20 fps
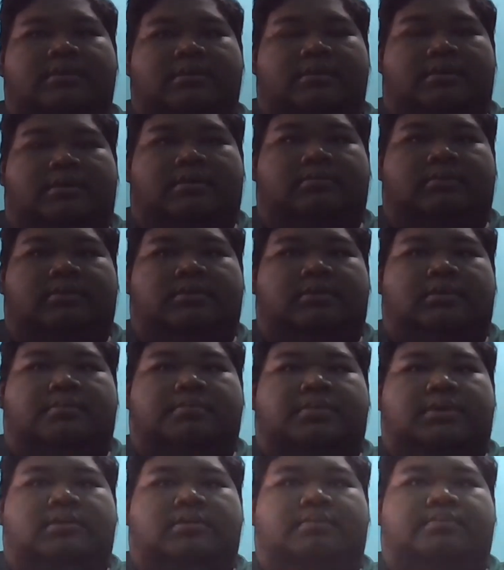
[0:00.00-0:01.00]
with
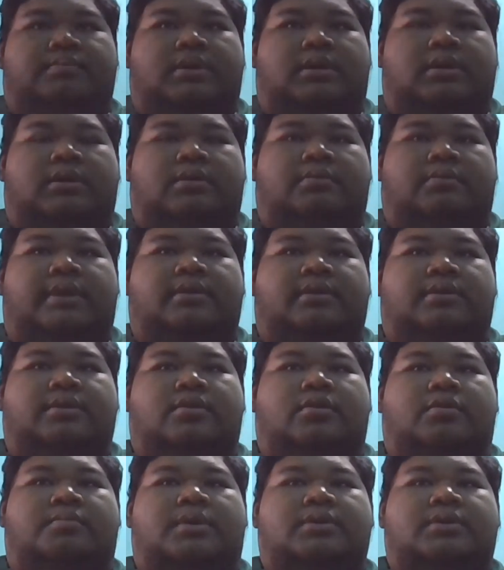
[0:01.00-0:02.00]
your mouse connect
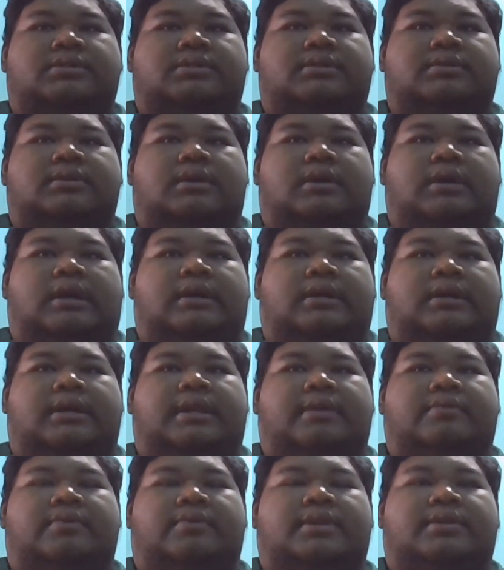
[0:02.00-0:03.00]
with your computer
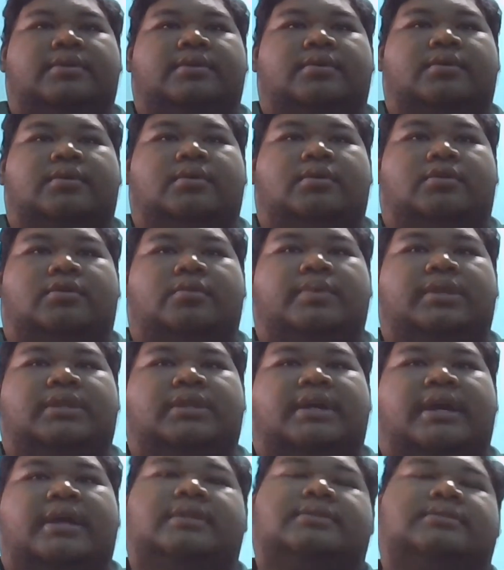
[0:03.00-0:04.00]
and use
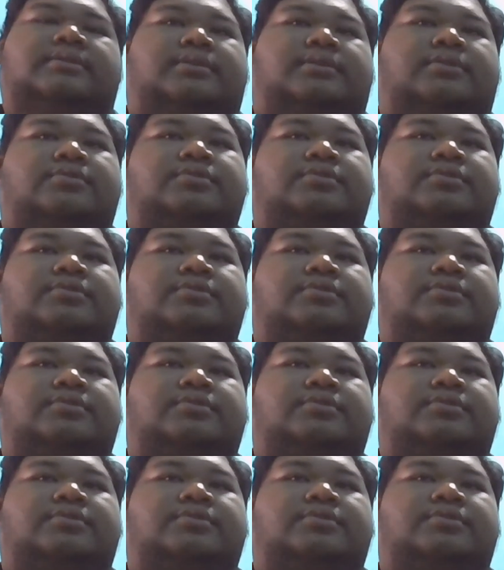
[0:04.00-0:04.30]
the mouse.